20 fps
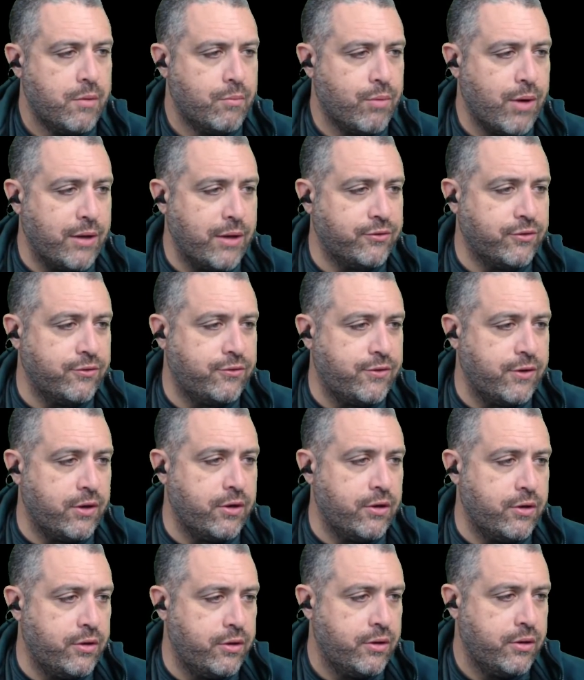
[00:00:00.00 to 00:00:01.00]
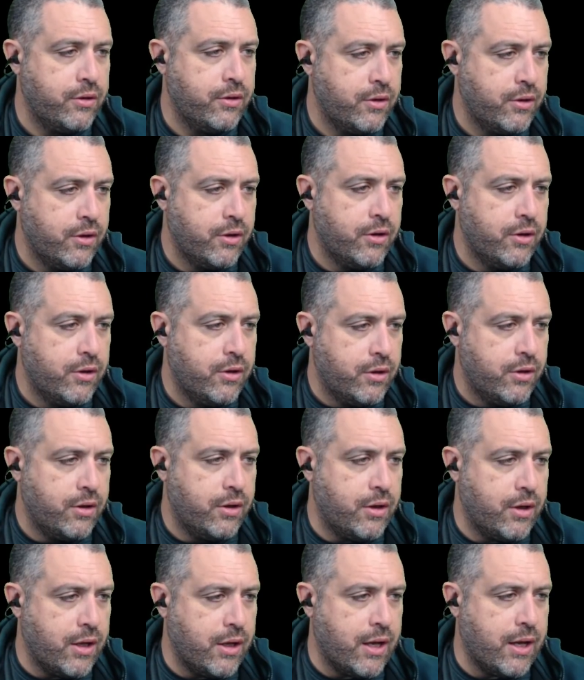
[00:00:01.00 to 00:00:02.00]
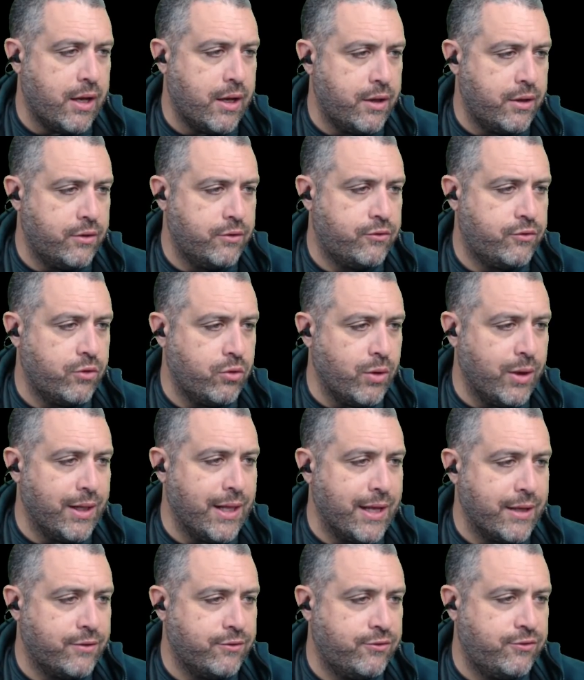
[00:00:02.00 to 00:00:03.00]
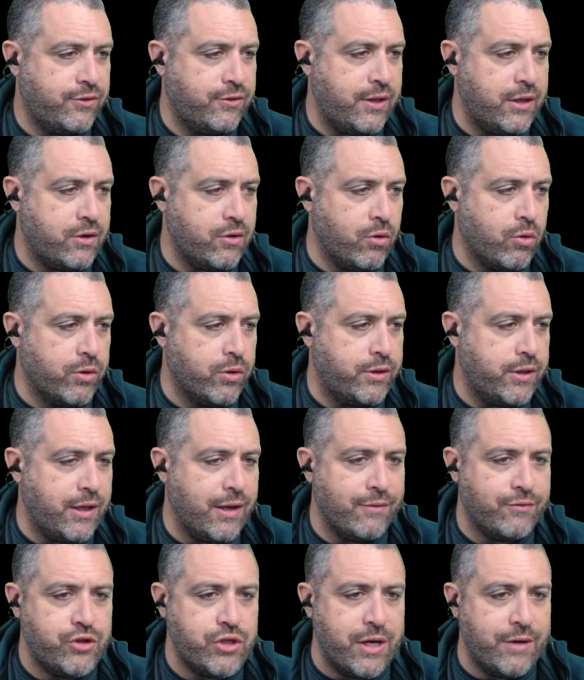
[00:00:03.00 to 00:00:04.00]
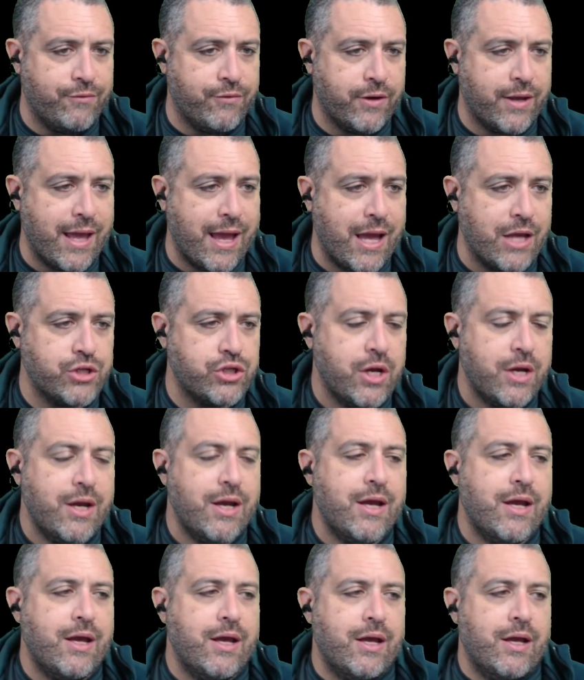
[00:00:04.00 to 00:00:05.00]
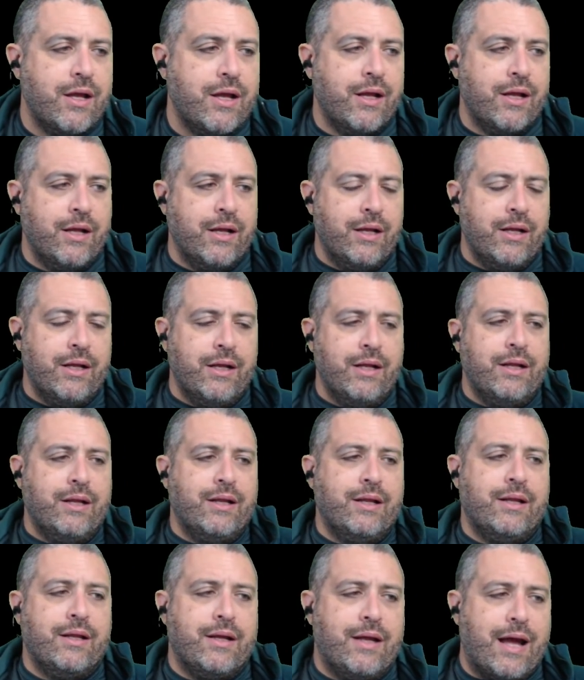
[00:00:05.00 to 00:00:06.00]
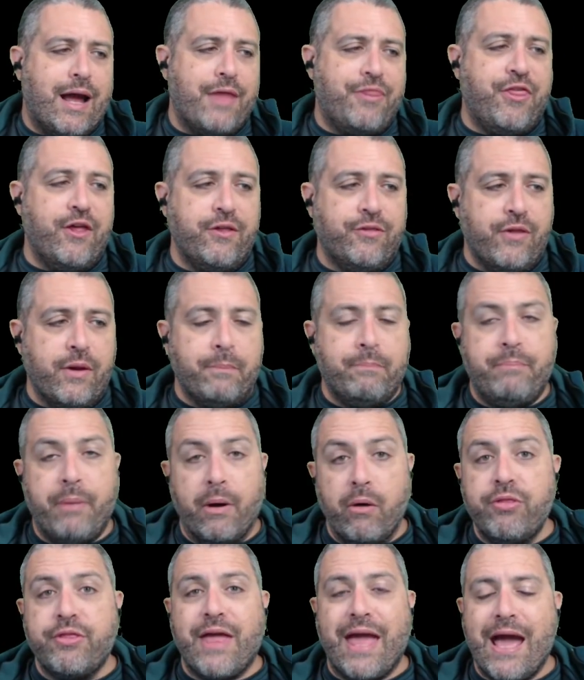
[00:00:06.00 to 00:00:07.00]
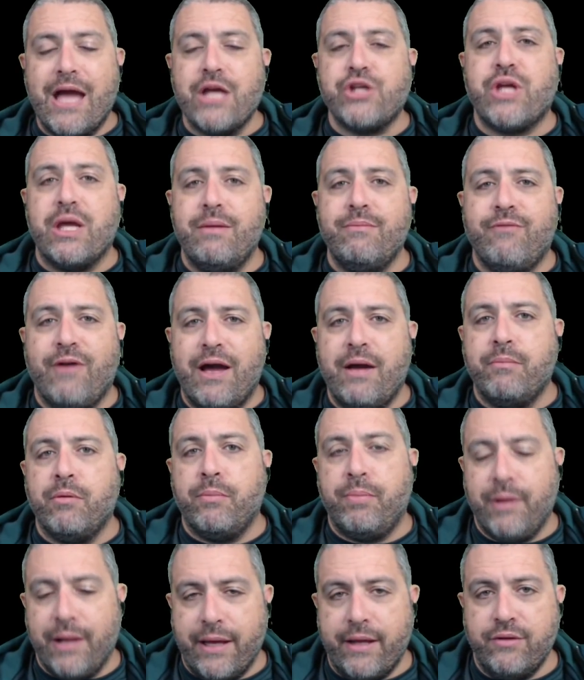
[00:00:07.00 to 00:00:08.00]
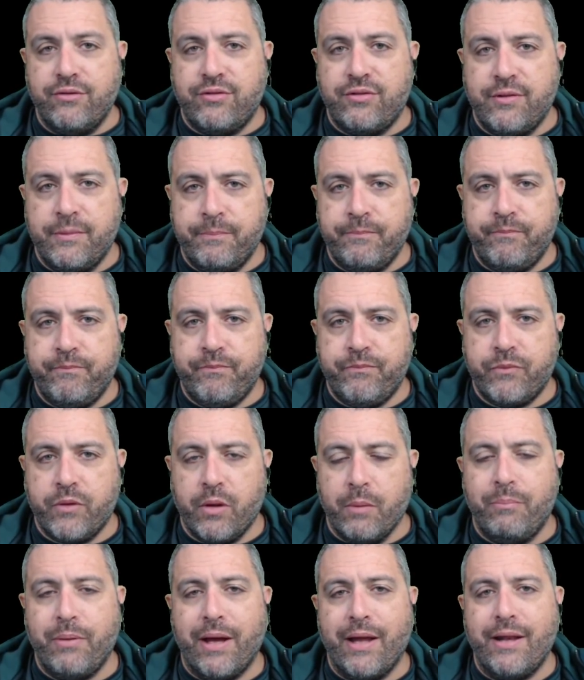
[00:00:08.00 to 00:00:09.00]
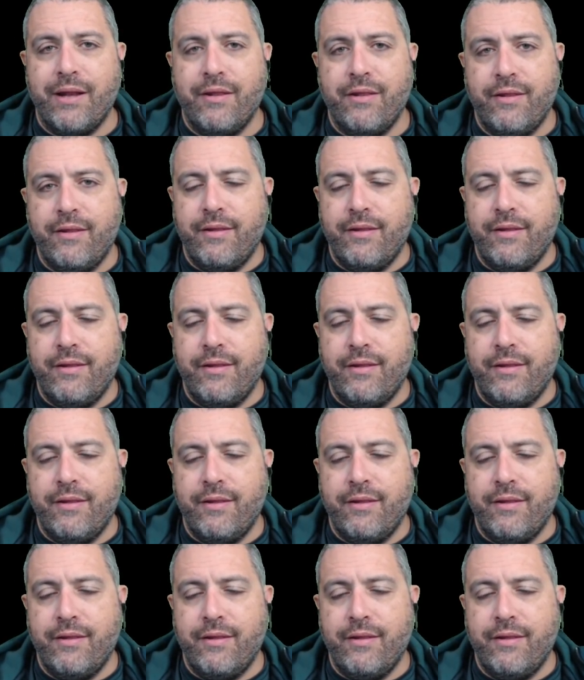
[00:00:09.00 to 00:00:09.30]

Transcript: Price considered, so do I like Zeke or DFJ for cash? I think they're both cash game viable plays, but